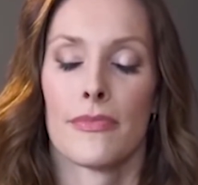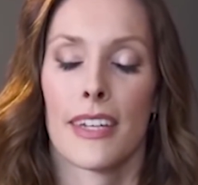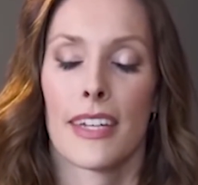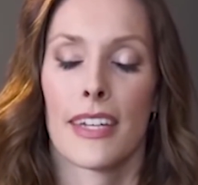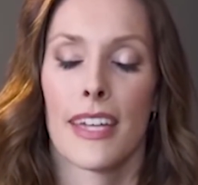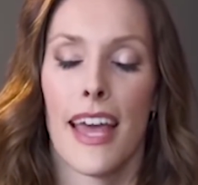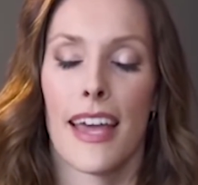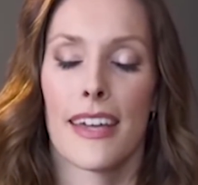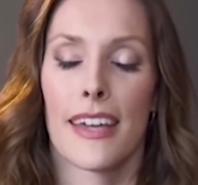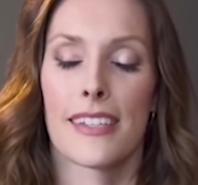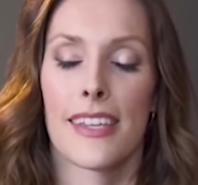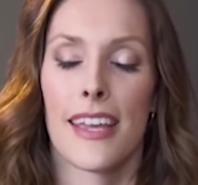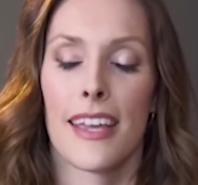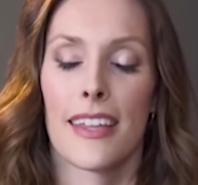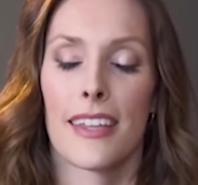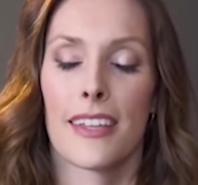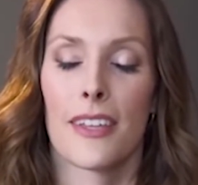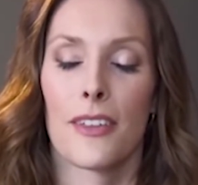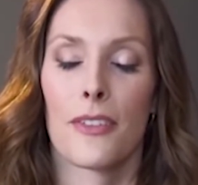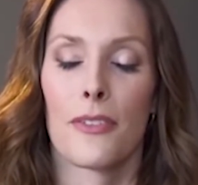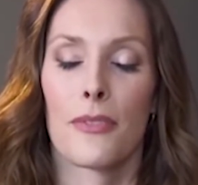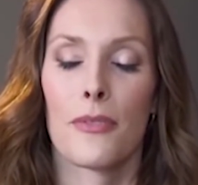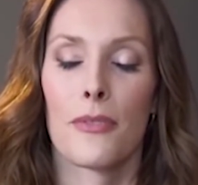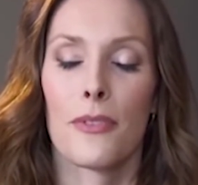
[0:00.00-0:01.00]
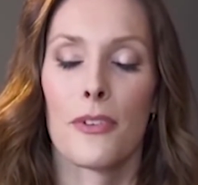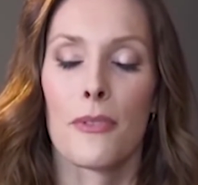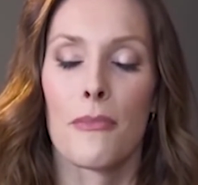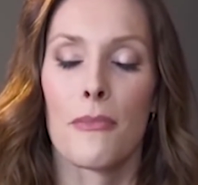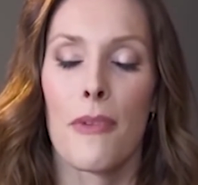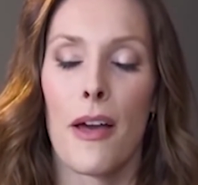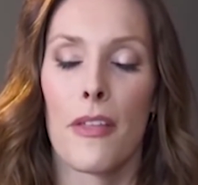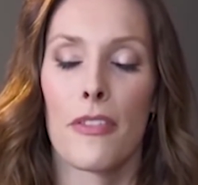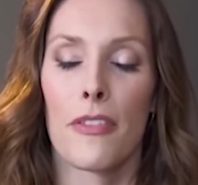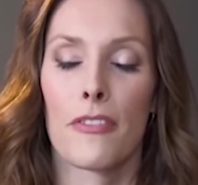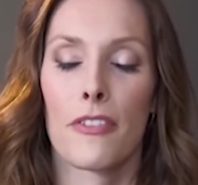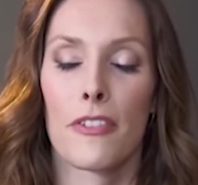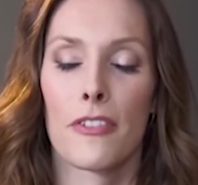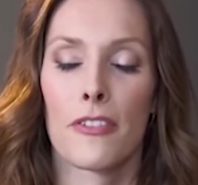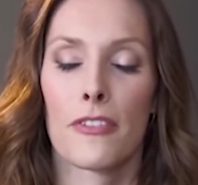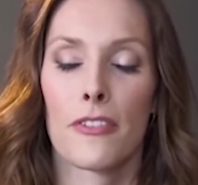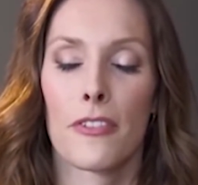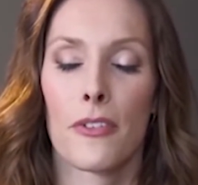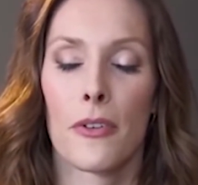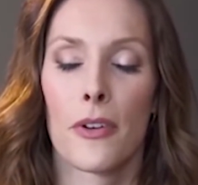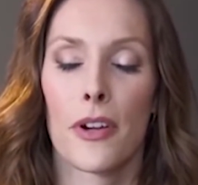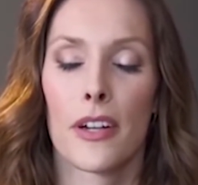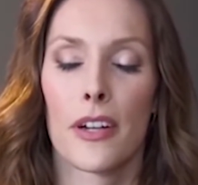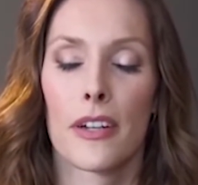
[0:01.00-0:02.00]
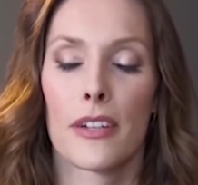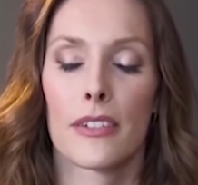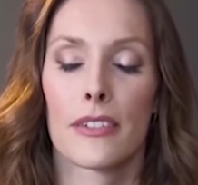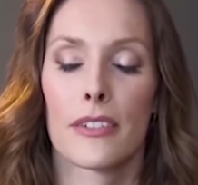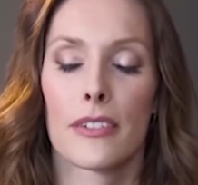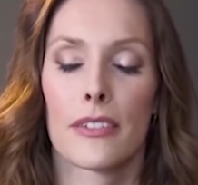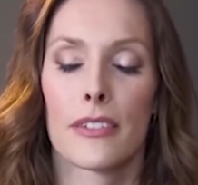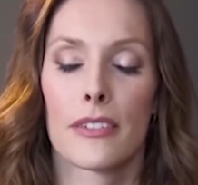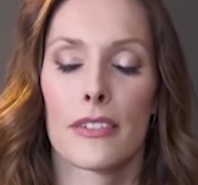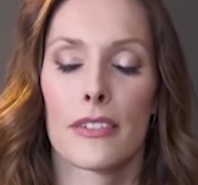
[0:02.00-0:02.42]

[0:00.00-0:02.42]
and exhaling through your mouth for 4.